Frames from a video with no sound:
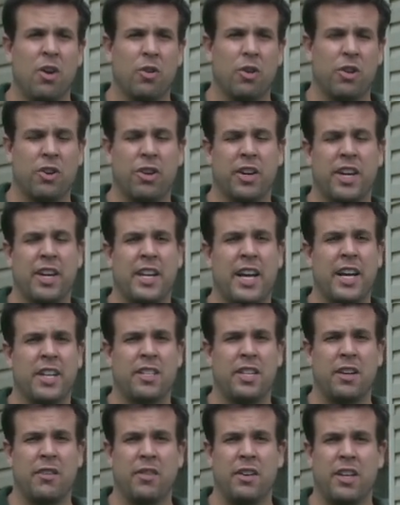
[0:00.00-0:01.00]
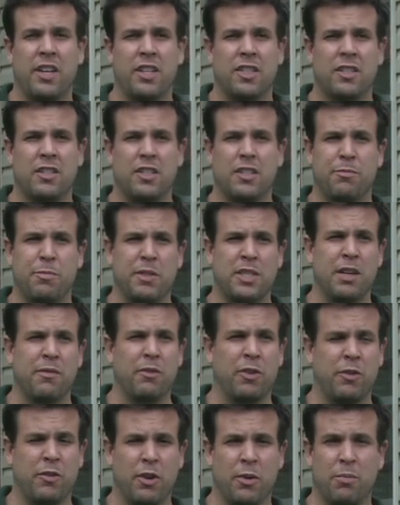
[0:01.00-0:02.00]
or cooking activities,
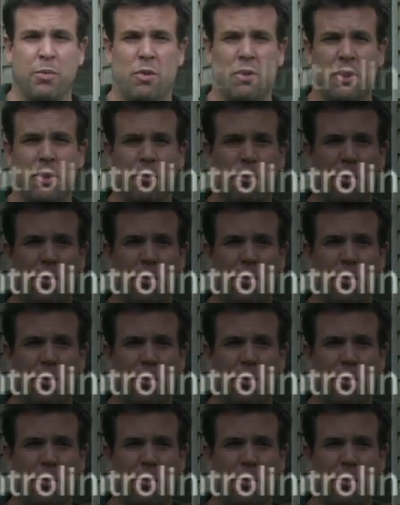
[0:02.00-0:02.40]
specifically when you're boiling